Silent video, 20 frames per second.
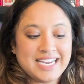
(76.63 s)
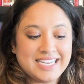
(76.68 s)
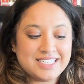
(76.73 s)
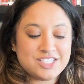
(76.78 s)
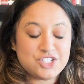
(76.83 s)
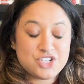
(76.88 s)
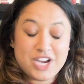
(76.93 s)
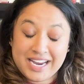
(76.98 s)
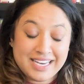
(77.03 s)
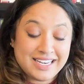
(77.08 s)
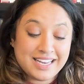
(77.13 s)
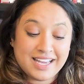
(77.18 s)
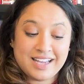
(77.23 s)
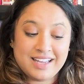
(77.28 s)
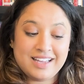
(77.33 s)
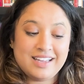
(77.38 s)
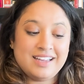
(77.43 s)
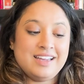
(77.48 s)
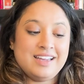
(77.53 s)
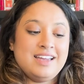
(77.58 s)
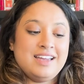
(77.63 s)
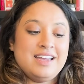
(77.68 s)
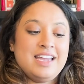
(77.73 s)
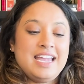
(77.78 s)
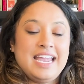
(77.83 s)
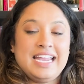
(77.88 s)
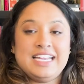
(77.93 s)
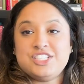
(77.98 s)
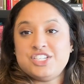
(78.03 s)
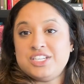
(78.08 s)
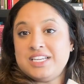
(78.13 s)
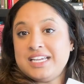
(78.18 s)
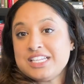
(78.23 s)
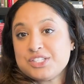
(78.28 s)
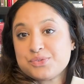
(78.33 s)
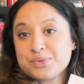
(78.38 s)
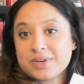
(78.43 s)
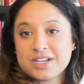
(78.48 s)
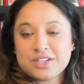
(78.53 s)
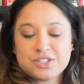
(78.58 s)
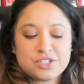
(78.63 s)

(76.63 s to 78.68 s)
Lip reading: China, ancient Israel.